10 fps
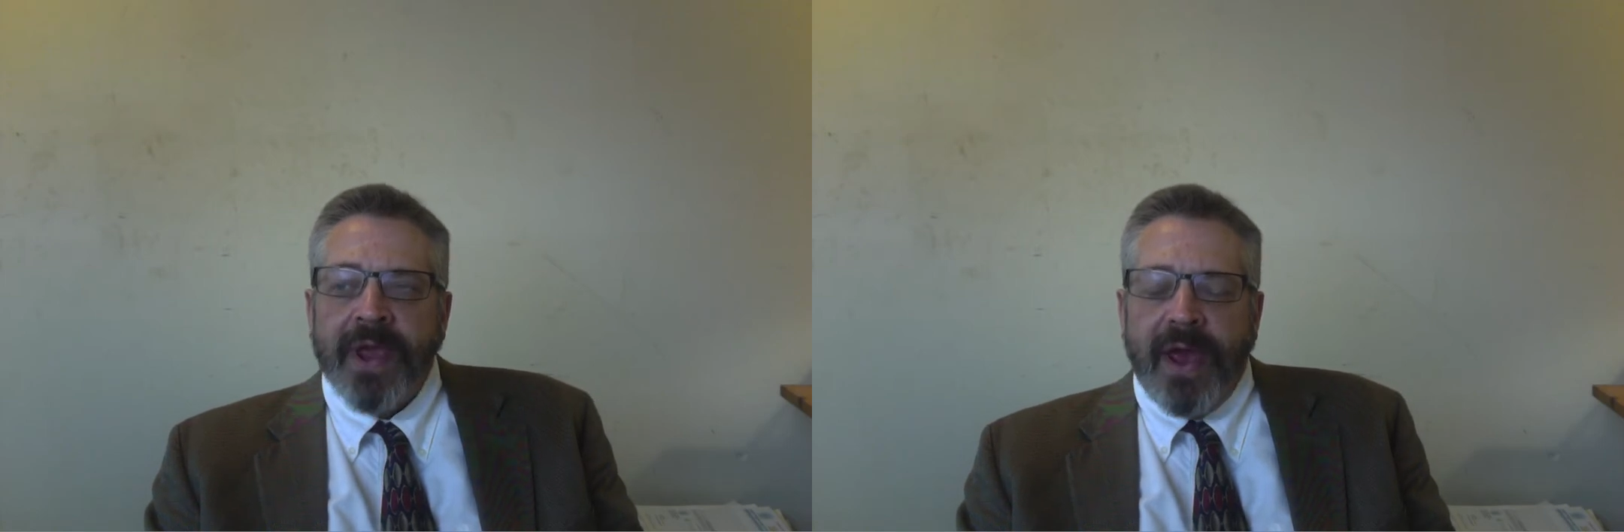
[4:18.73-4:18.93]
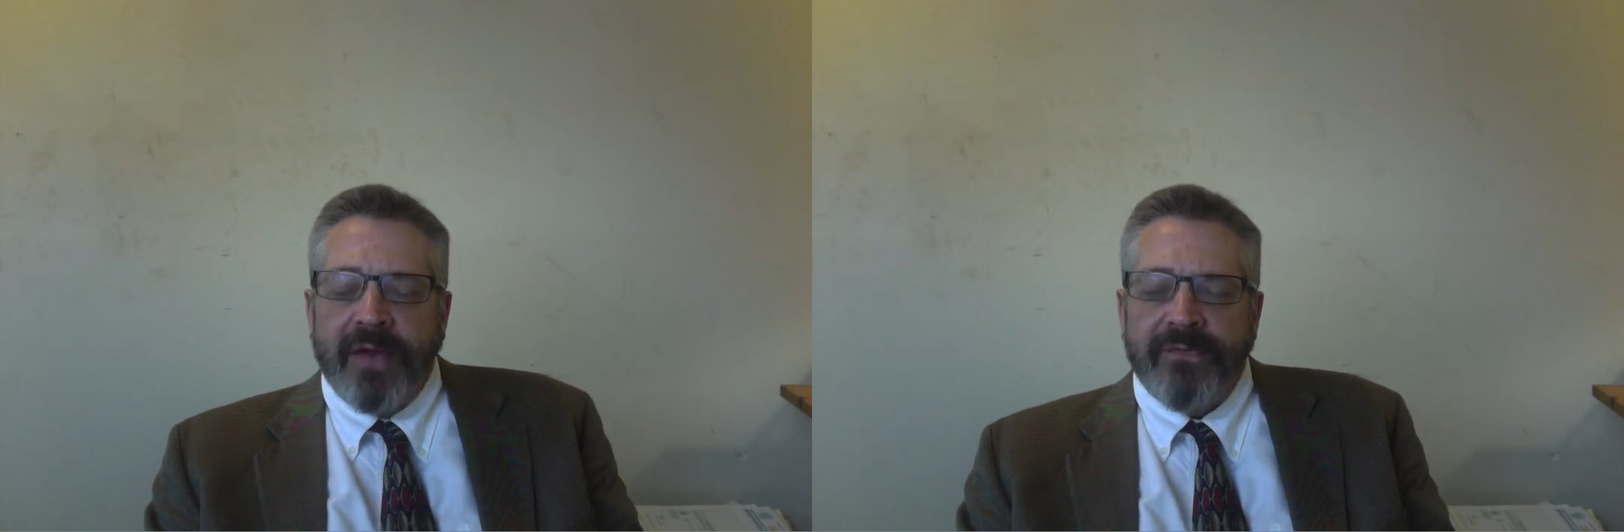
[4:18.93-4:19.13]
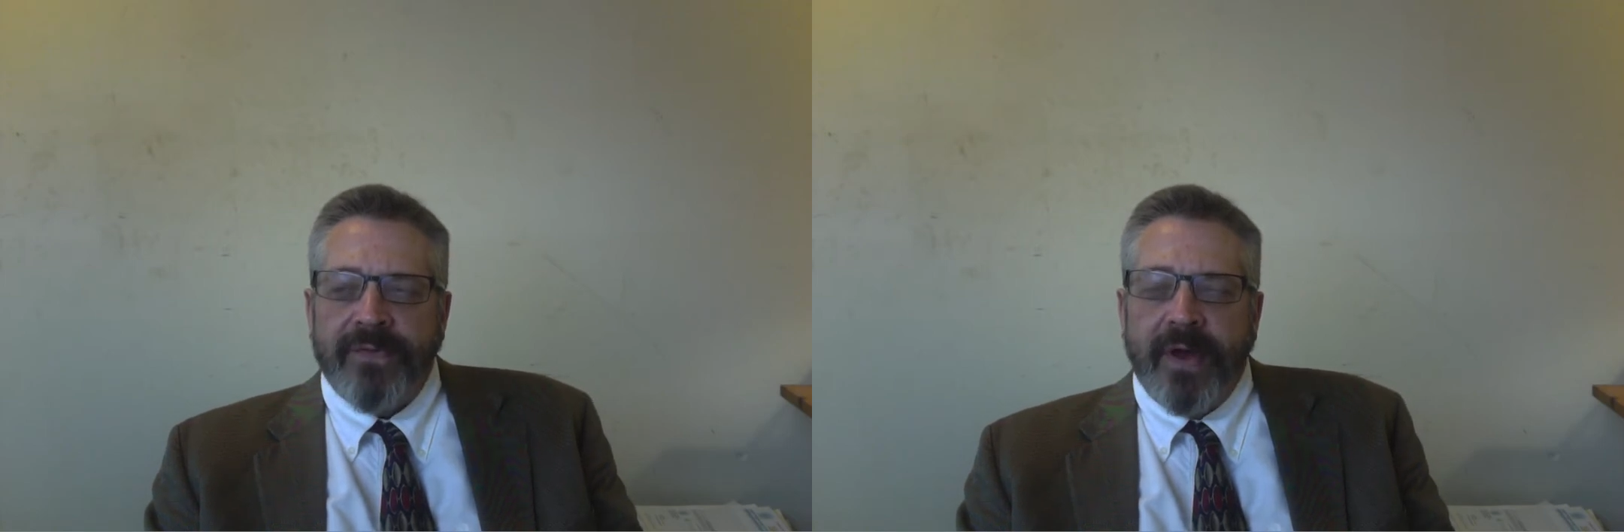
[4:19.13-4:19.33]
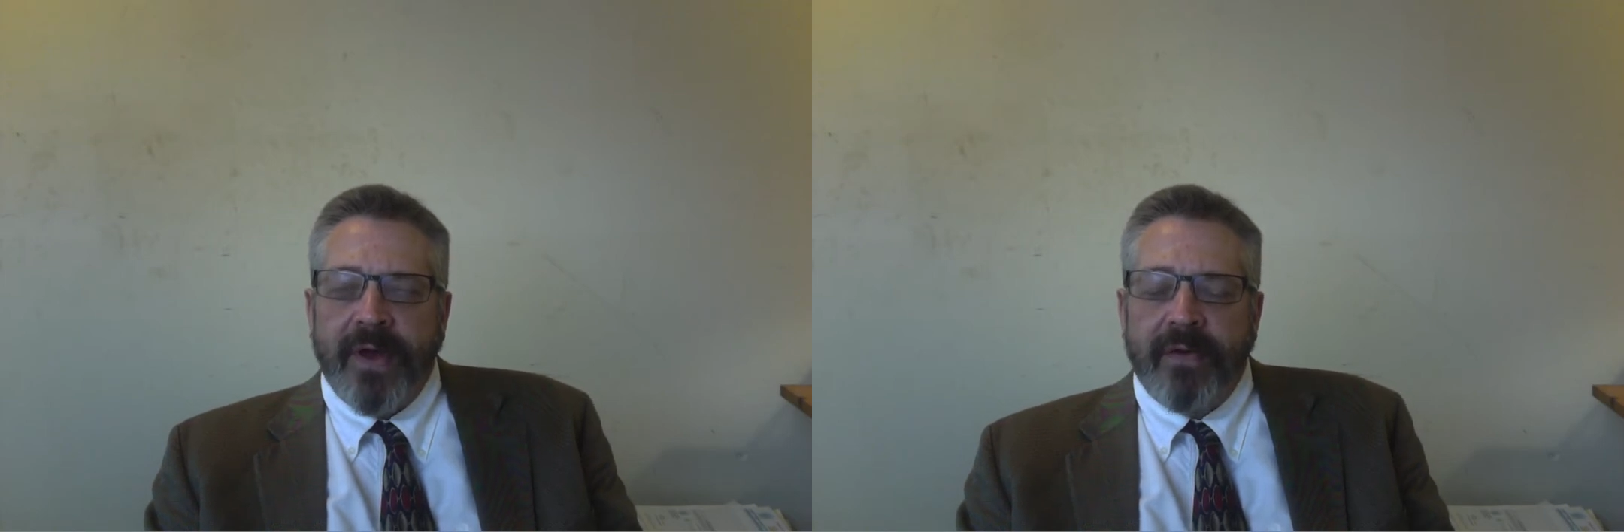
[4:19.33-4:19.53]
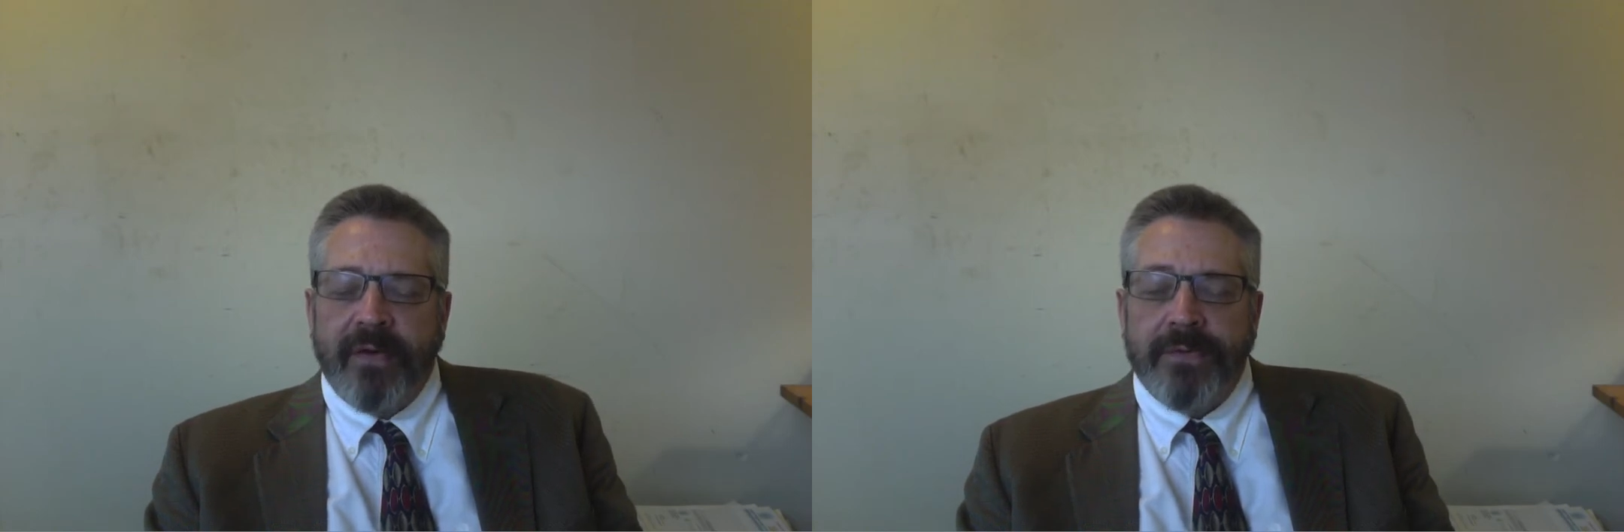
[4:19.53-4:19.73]
As
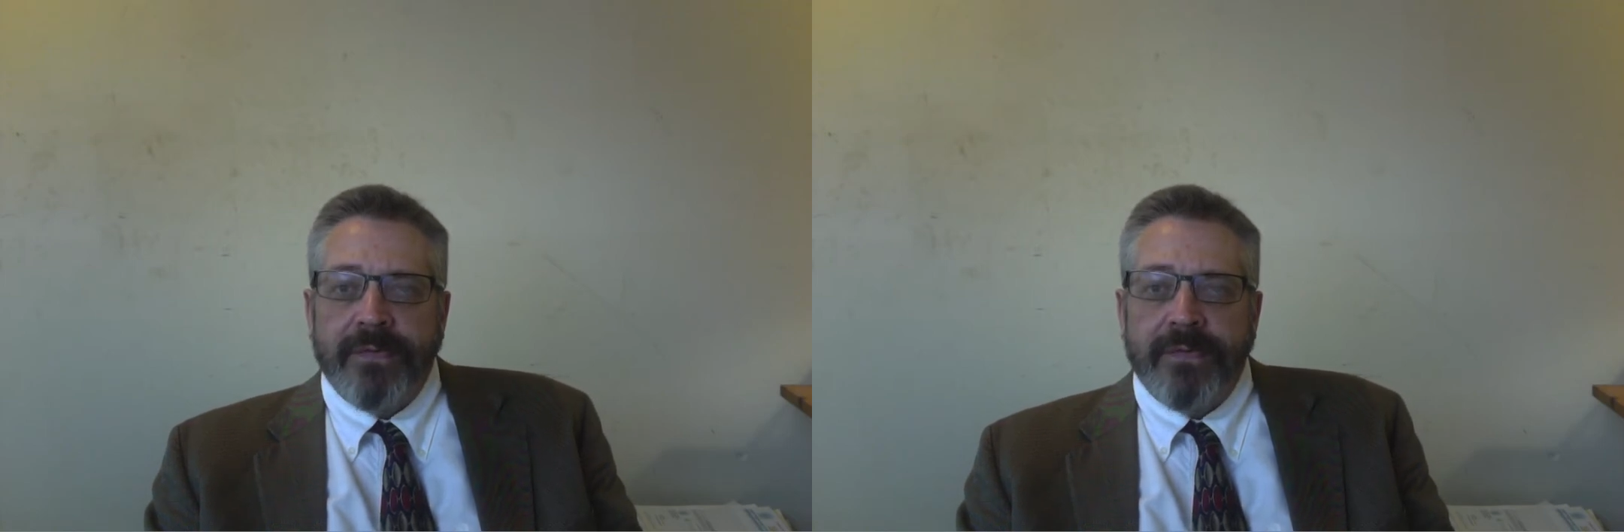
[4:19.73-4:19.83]
of